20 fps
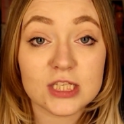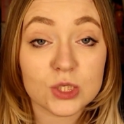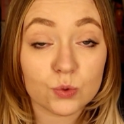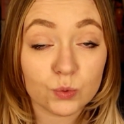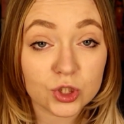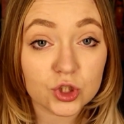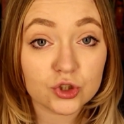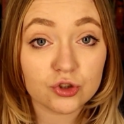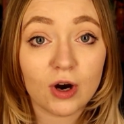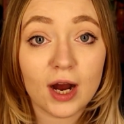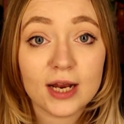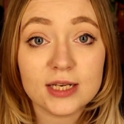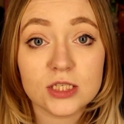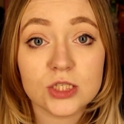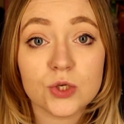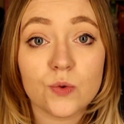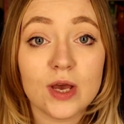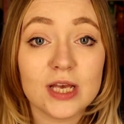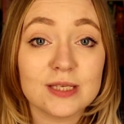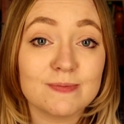So we tried to
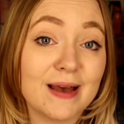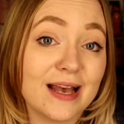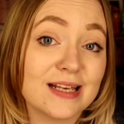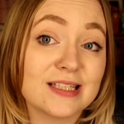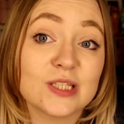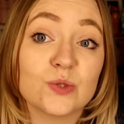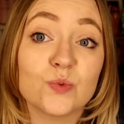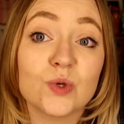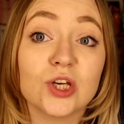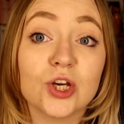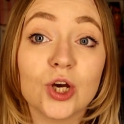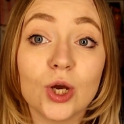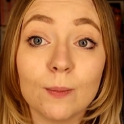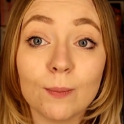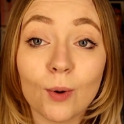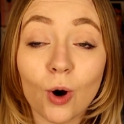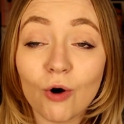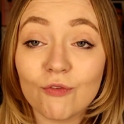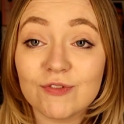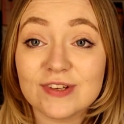do it as best as we could,
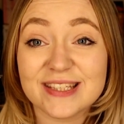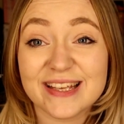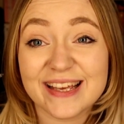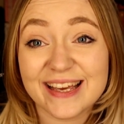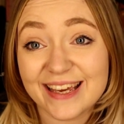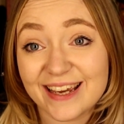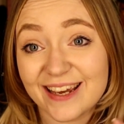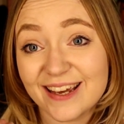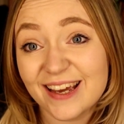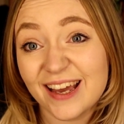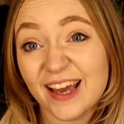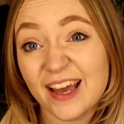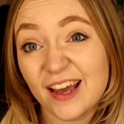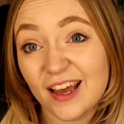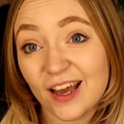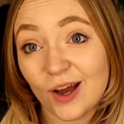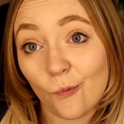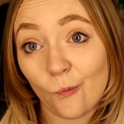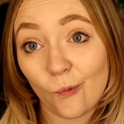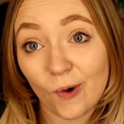but obviously
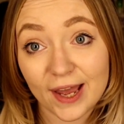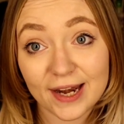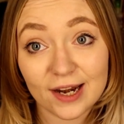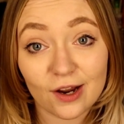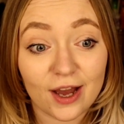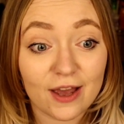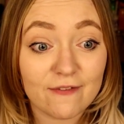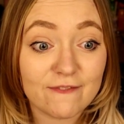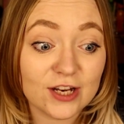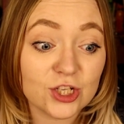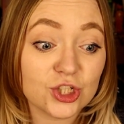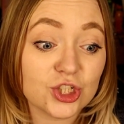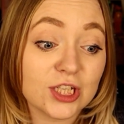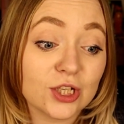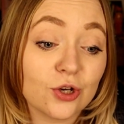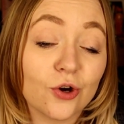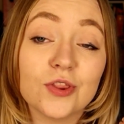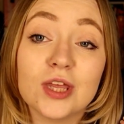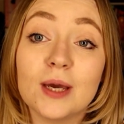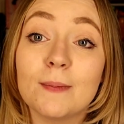when I eventually
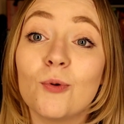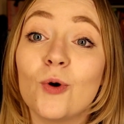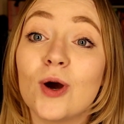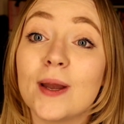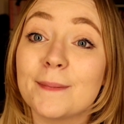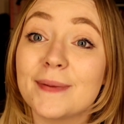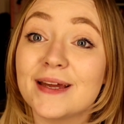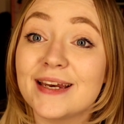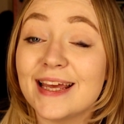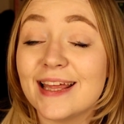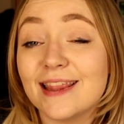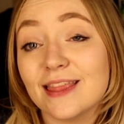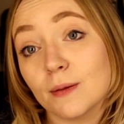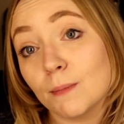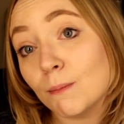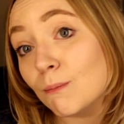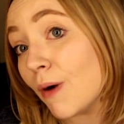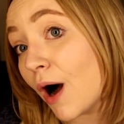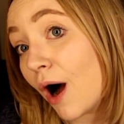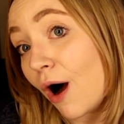got the appointment in the
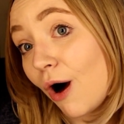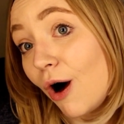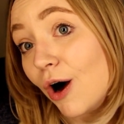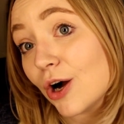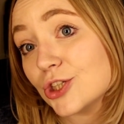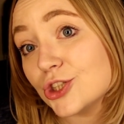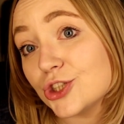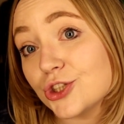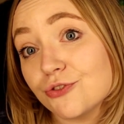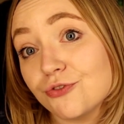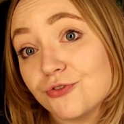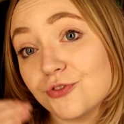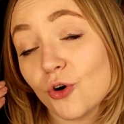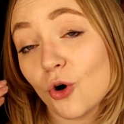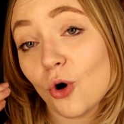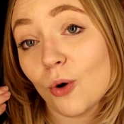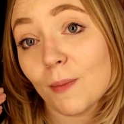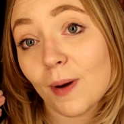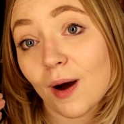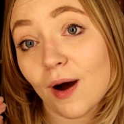March
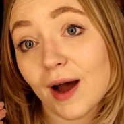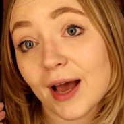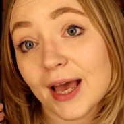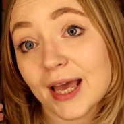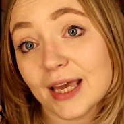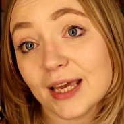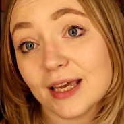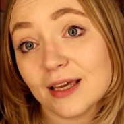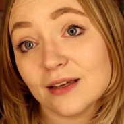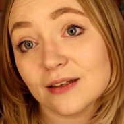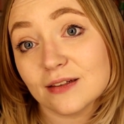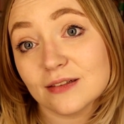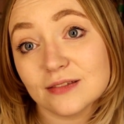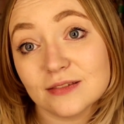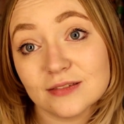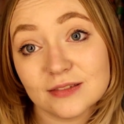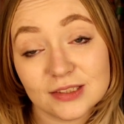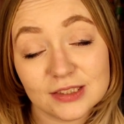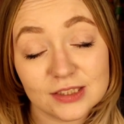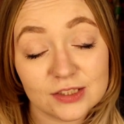for my
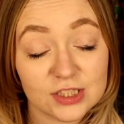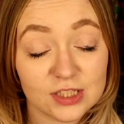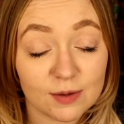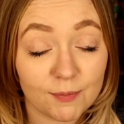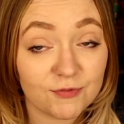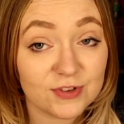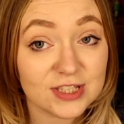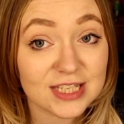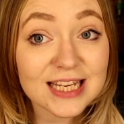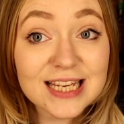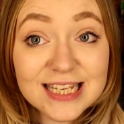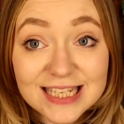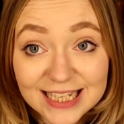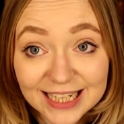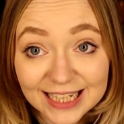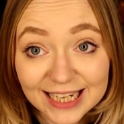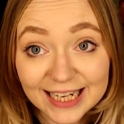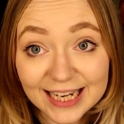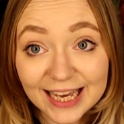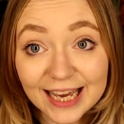fertility
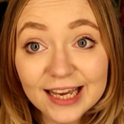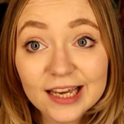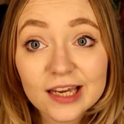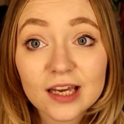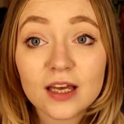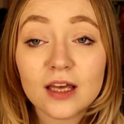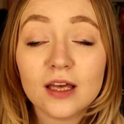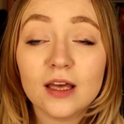clinic,